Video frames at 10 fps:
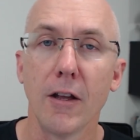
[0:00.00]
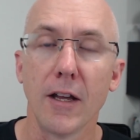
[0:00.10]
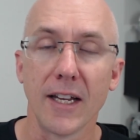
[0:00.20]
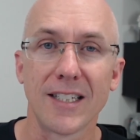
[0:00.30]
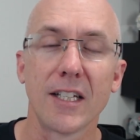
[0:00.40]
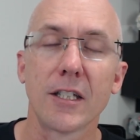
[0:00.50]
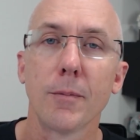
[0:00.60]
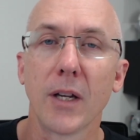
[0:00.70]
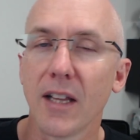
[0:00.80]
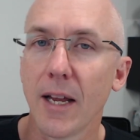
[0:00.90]
A system
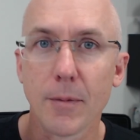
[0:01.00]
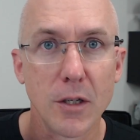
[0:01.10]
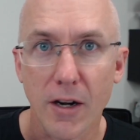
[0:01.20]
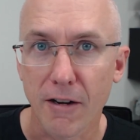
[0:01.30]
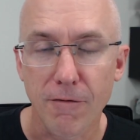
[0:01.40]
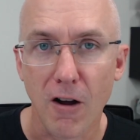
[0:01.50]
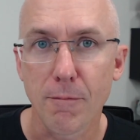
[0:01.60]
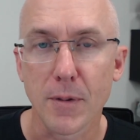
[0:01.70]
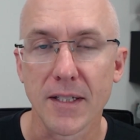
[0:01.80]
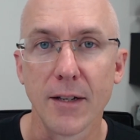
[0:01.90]
that claims
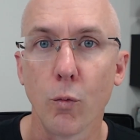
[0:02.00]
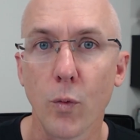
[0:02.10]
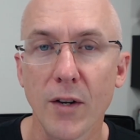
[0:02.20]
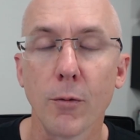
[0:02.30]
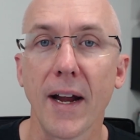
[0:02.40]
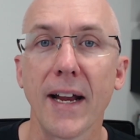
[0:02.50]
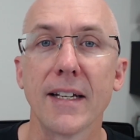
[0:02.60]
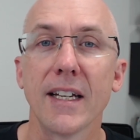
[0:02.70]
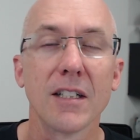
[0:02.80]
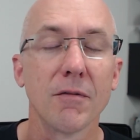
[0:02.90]
95% win rate
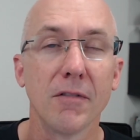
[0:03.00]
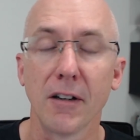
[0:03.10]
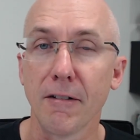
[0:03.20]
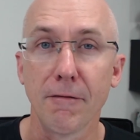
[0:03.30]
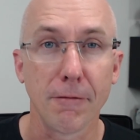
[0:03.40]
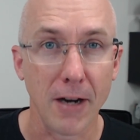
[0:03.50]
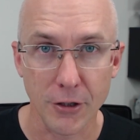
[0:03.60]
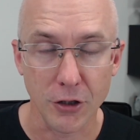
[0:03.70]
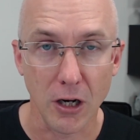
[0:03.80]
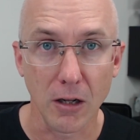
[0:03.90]
is very
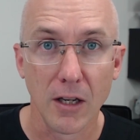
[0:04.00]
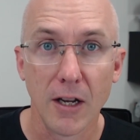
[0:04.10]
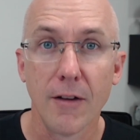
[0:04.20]
fragile.